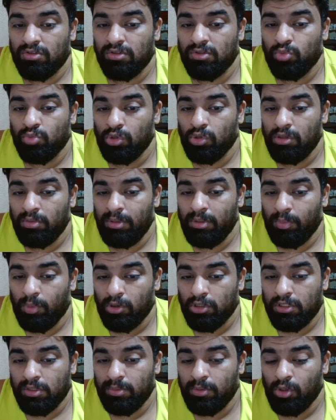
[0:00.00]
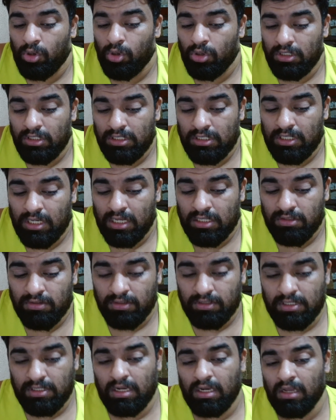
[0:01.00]
wouldn't be possible. All these
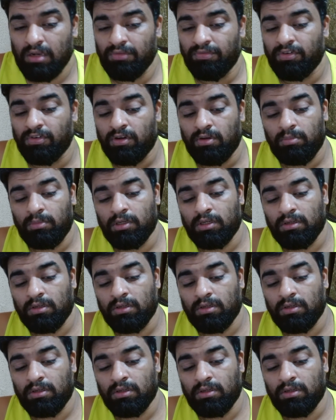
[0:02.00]
transfers are confirmed.